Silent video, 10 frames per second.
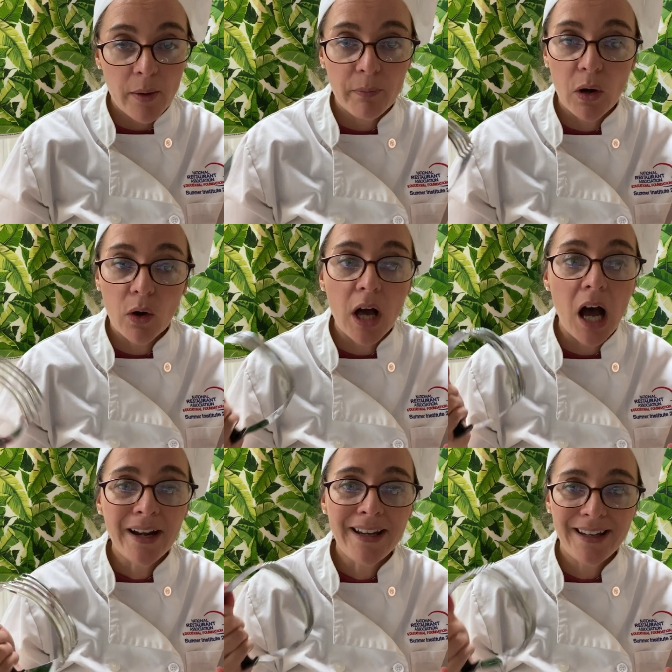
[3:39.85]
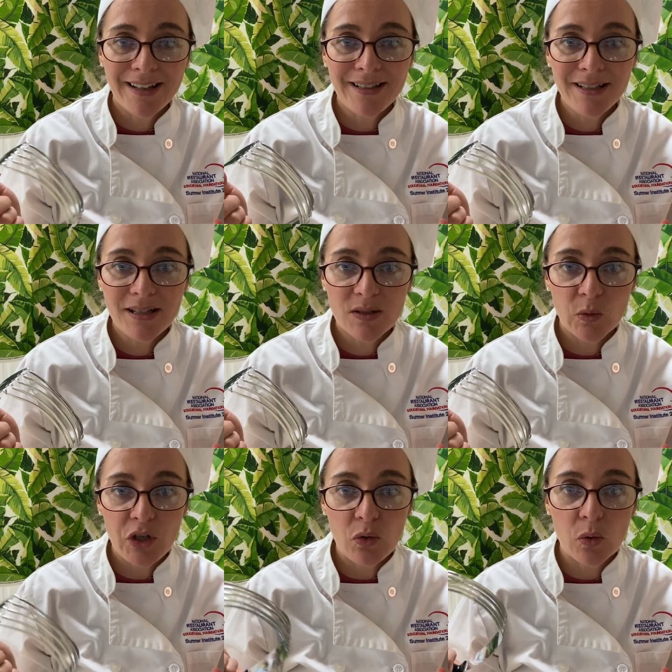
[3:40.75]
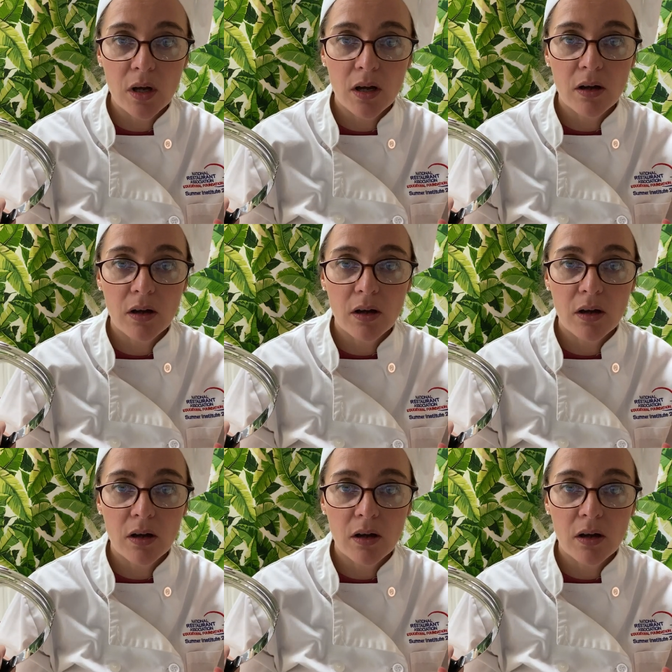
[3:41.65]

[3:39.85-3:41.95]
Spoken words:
But cut in is when you